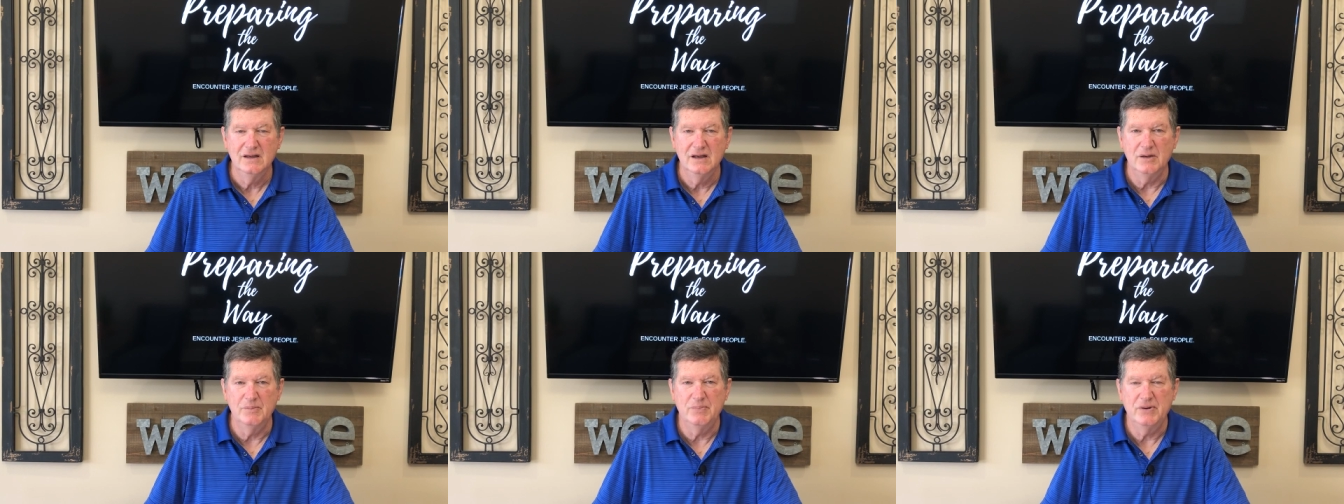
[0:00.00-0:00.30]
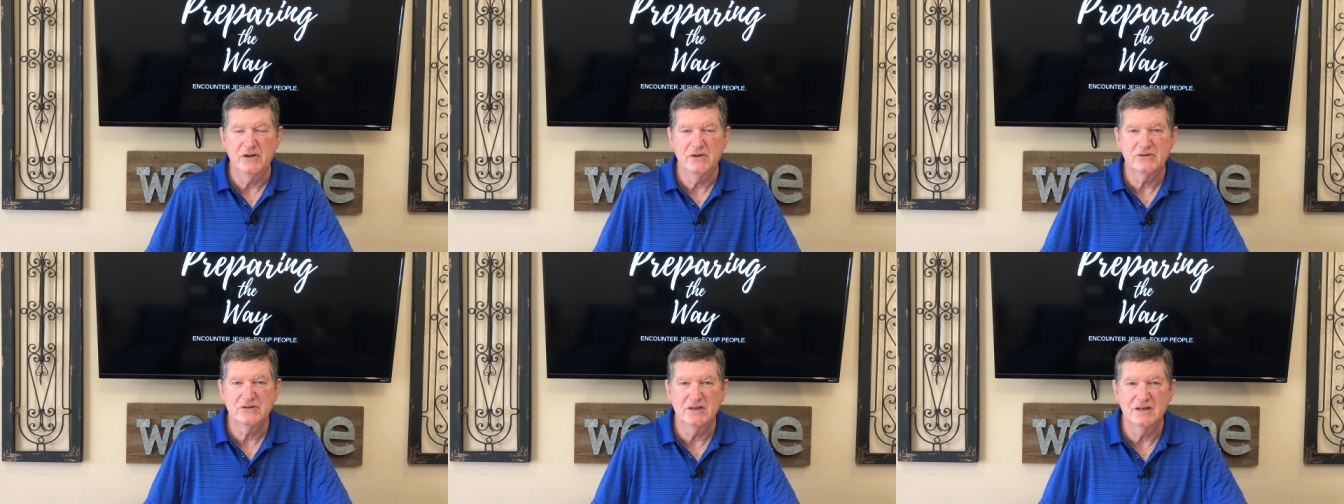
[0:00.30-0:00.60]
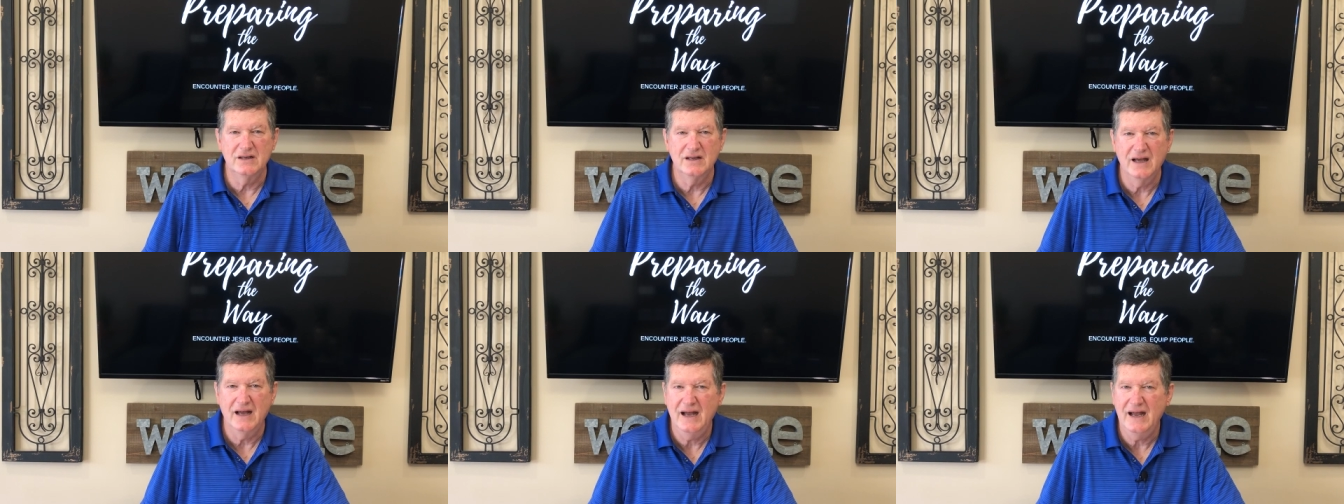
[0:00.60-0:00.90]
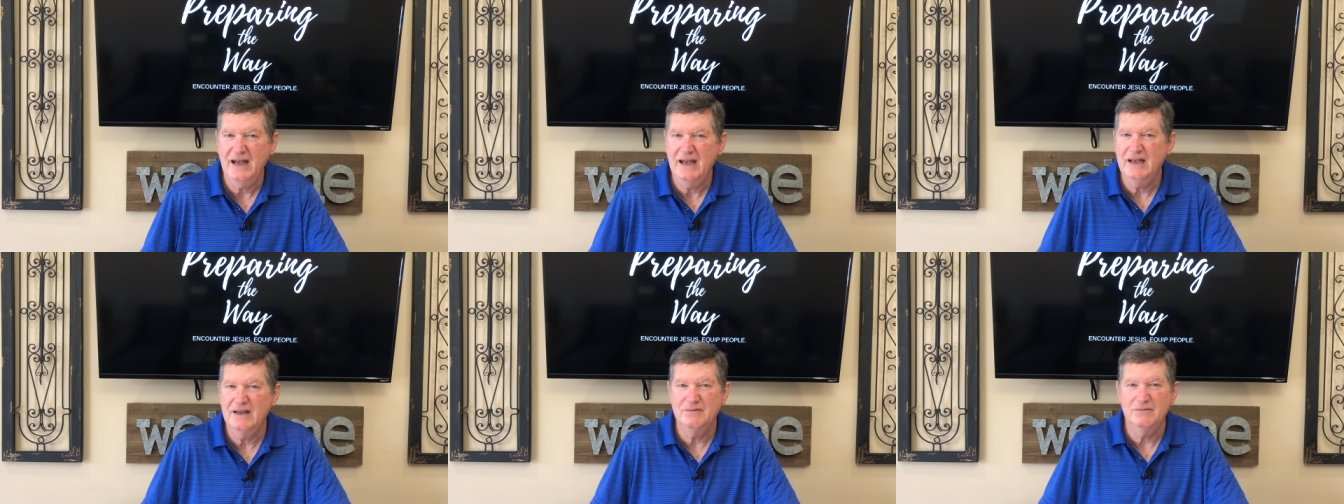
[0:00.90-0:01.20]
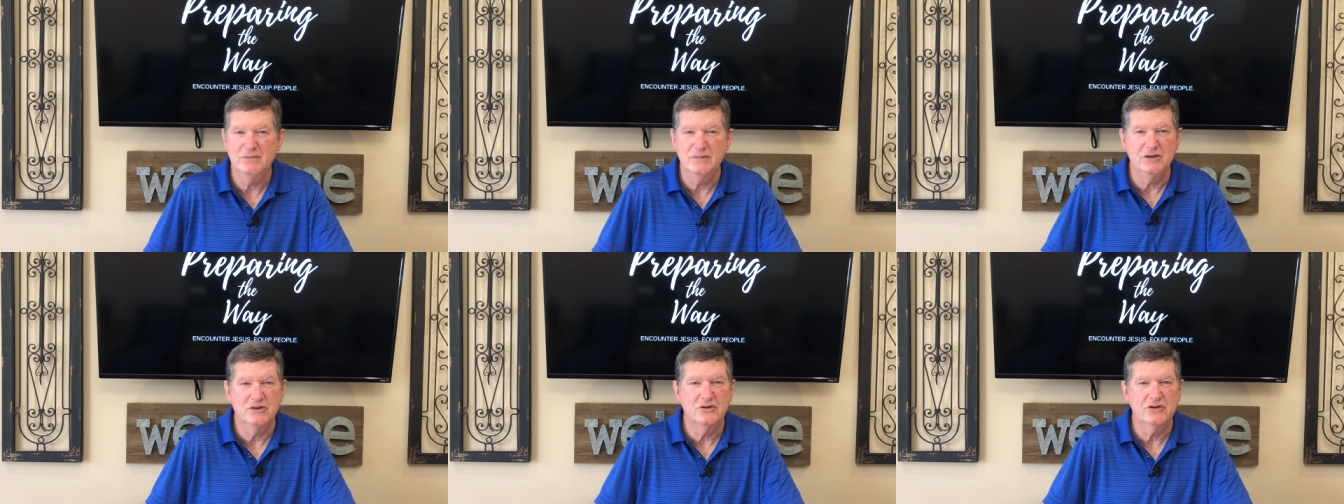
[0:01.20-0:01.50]
And Paul said, I am
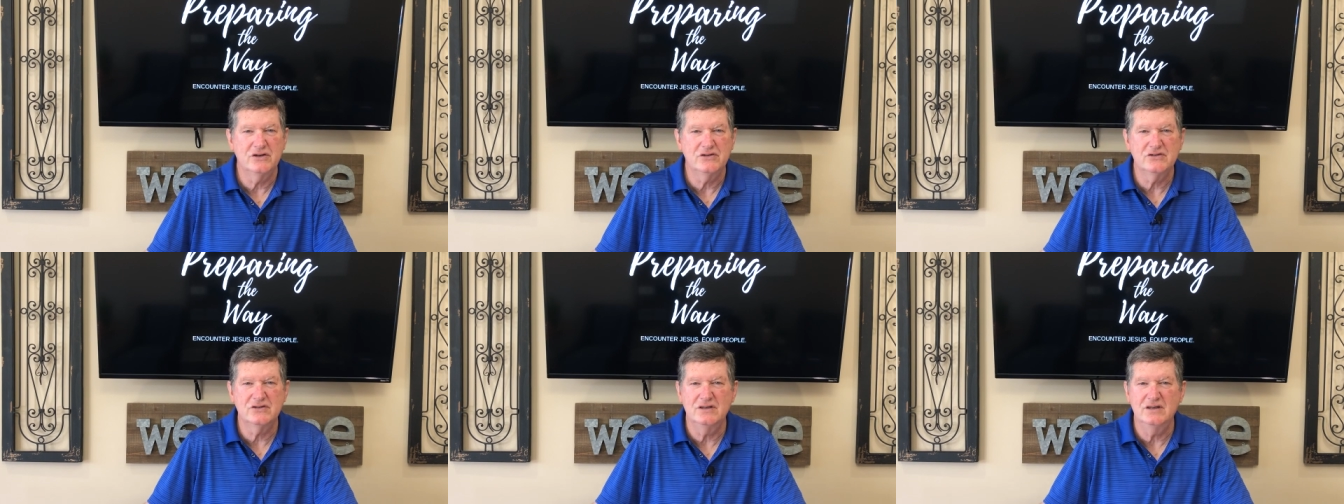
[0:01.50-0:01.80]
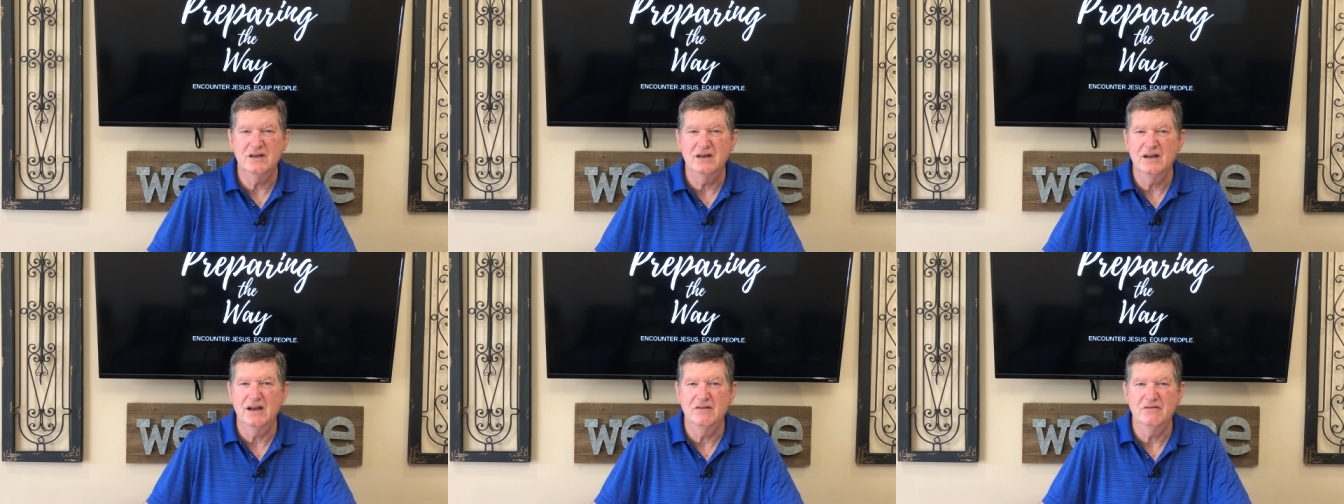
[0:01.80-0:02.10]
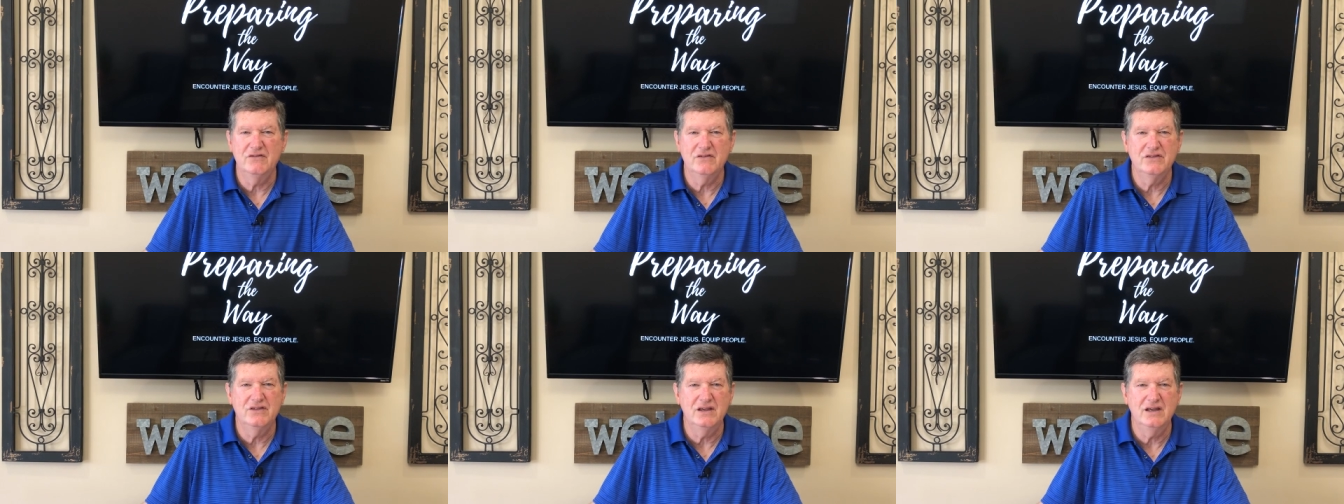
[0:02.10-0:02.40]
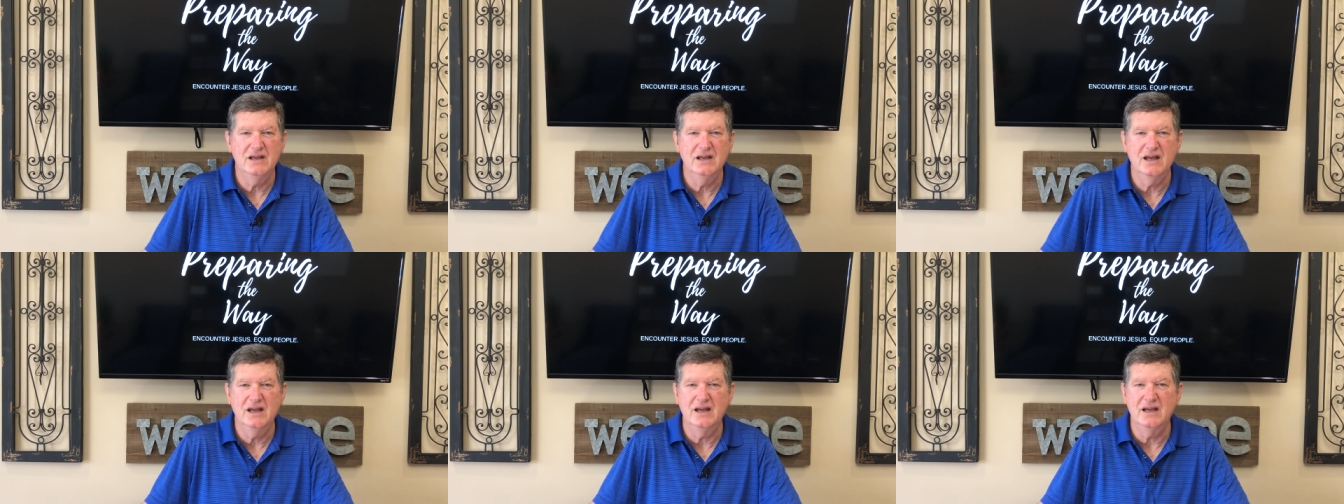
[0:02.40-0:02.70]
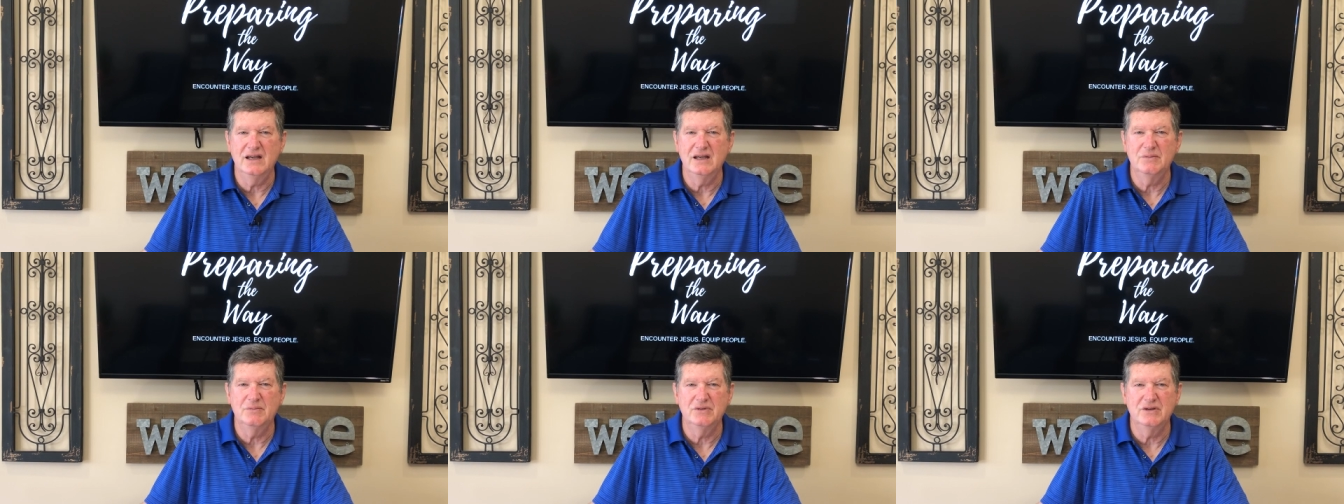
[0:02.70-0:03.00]
entrusting everything I
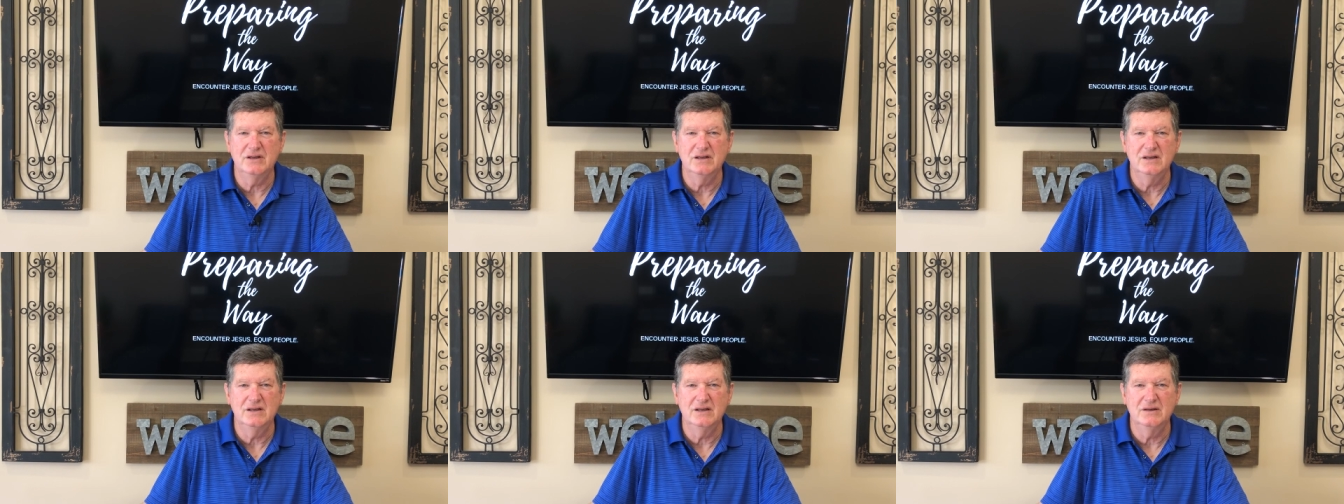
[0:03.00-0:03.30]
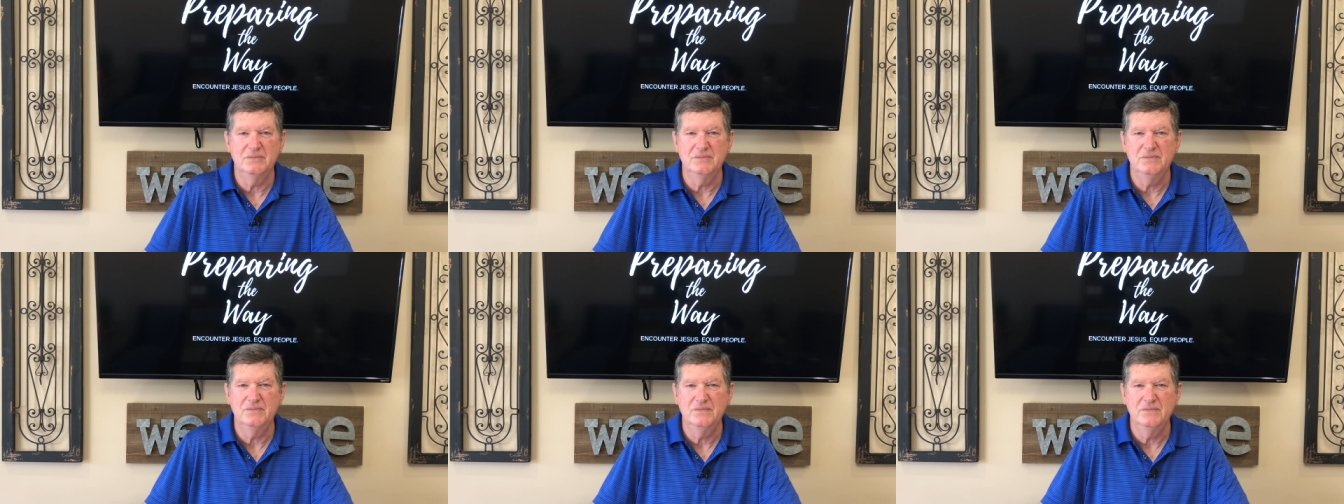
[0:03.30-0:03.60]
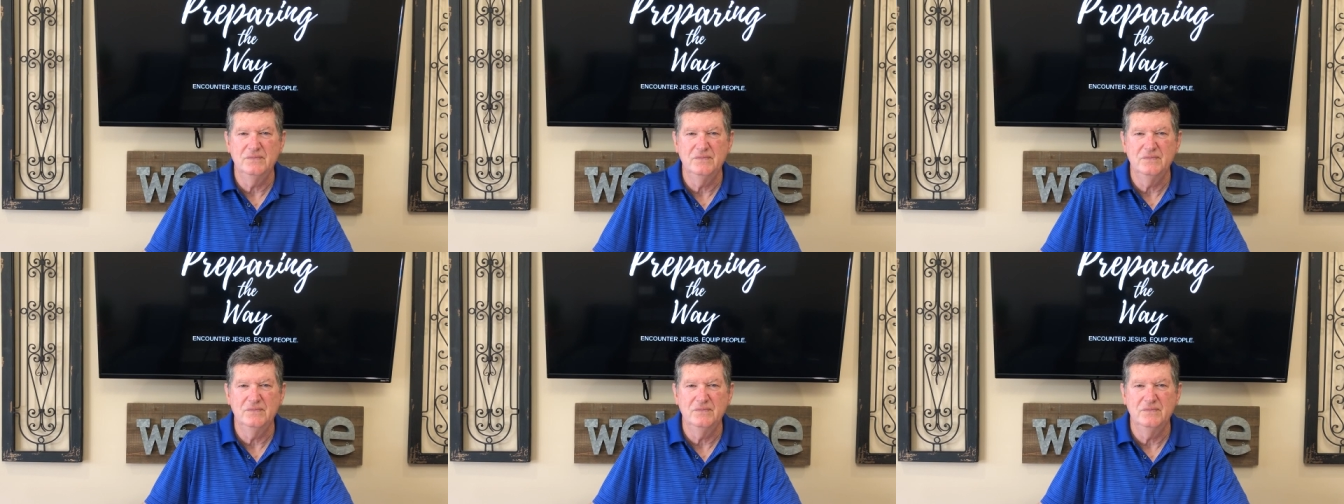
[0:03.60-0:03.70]
am to him